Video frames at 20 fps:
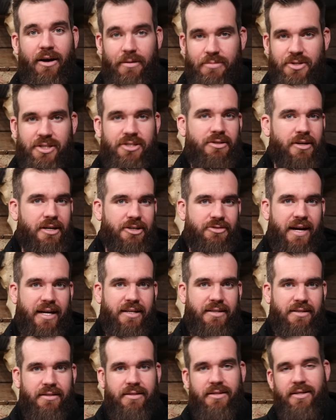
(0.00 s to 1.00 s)
I'm just not
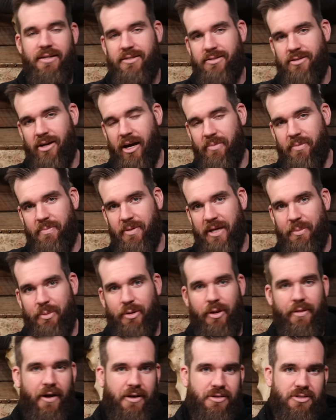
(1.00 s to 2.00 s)
attracted to these type of
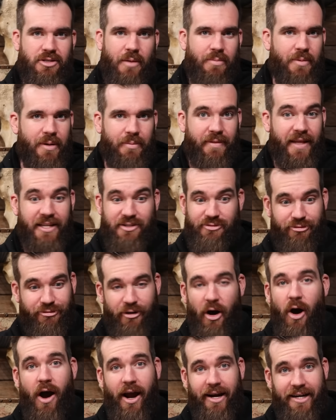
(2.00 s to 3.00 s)
people or those type of people. That's
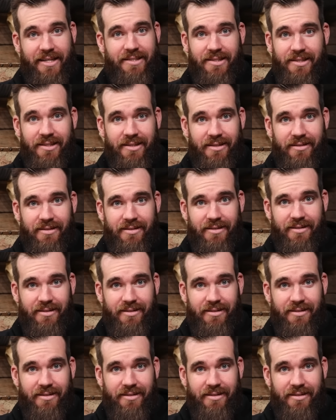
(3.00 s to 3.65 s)
fine, isn't it?